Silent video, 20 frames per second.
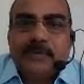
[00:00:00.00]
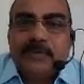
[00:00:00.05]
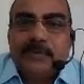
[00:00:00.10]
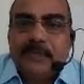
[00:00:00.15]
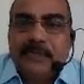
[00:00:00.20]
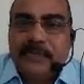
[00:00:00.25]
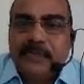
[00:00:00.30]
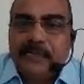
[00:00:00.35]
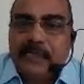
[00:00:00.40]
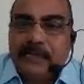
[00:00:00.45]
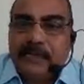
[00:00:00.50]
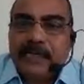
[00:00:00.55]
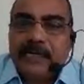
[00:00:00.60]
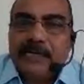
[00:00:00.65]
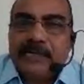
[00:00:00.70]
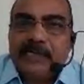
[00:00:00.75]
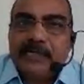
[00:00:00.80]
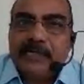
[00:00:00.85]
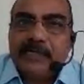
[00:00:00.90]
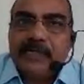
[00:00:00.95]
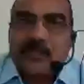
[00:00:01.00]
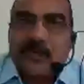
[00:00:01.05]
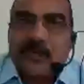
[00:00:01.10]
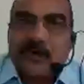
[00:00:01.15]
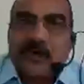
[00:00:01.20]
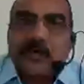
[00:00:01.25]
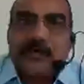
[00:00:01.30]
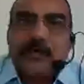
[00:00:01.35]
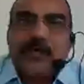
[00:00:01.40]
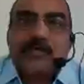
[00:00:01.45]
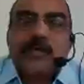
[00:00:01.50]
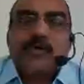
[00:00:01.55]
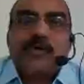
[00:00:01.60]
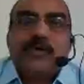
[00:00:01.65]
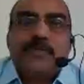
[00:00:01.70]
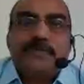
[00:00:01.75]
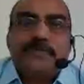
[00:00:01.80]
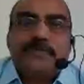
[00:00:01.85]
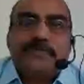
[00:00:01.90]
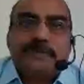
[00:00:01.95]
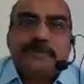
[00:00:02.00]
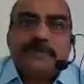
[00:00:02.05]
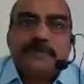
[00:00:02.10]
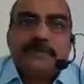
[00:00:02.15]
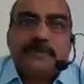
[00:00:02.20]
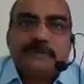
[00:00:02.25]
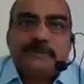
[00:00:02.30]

Then there are other cotton ropes,